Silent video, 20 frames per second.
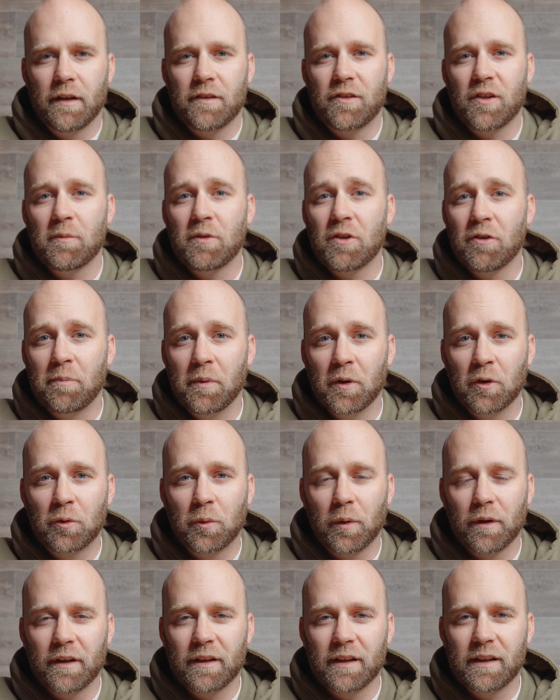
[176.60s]
In terms of build
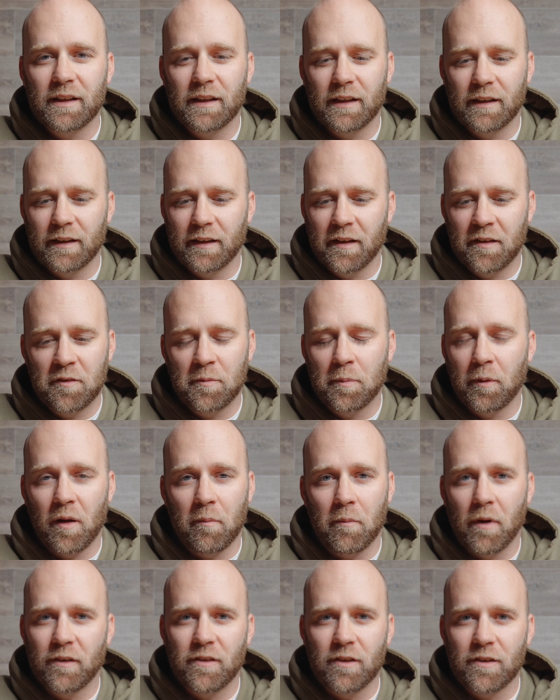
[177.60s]
quality, it's pretty
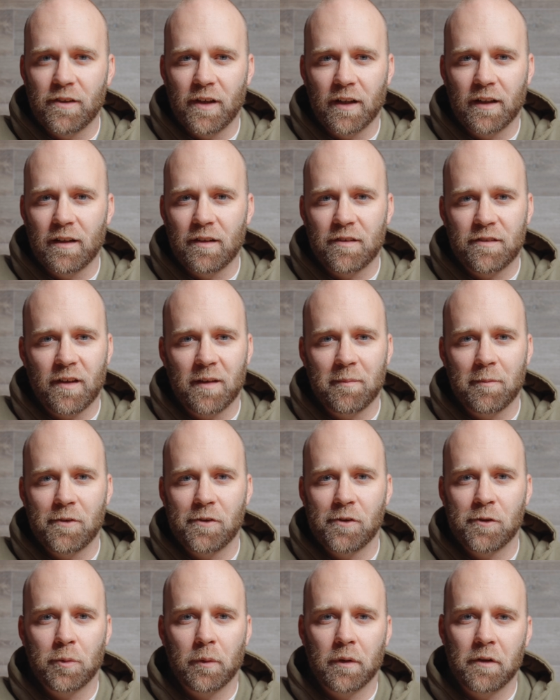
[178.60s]
much exactly the same as
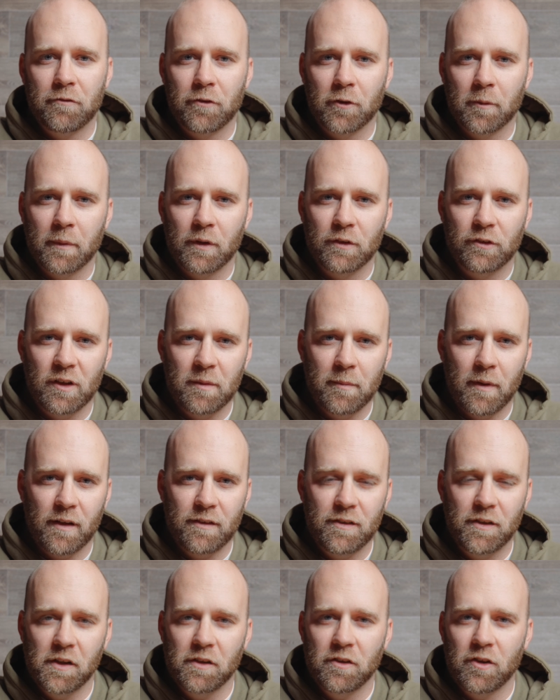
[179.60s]
the 24mm
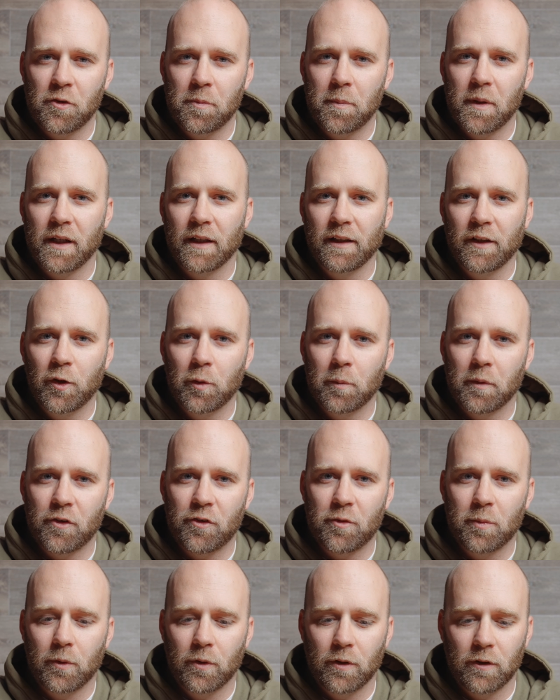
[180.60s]
gmaster, just being a little bit
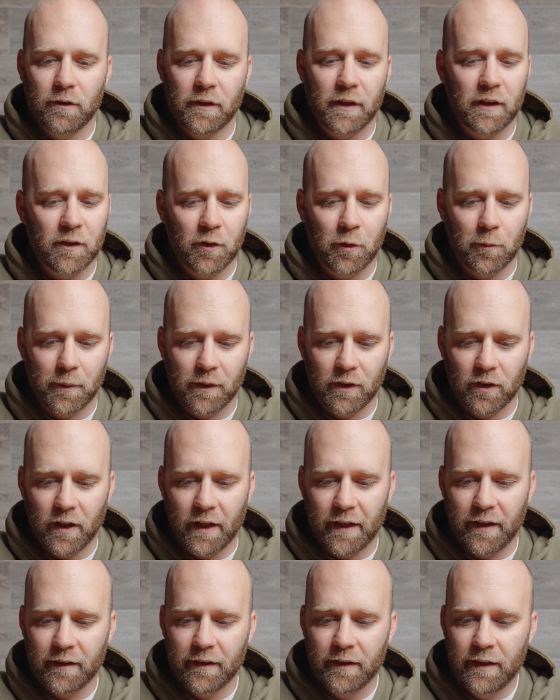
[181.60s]
smaller and a little bit
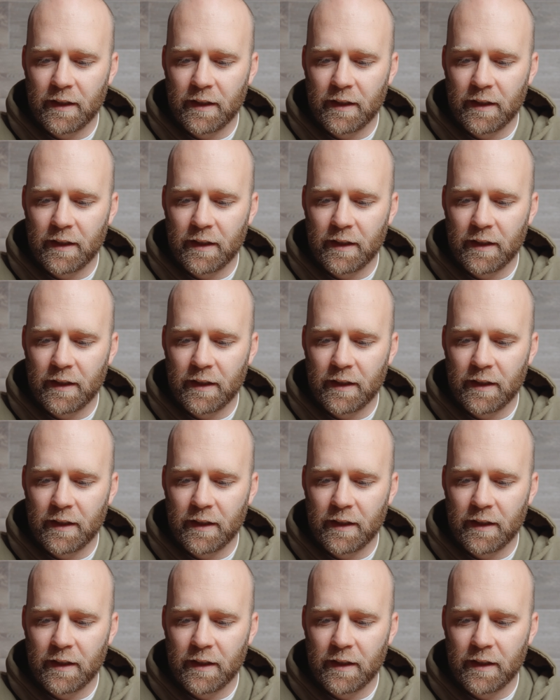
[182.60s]
lighter.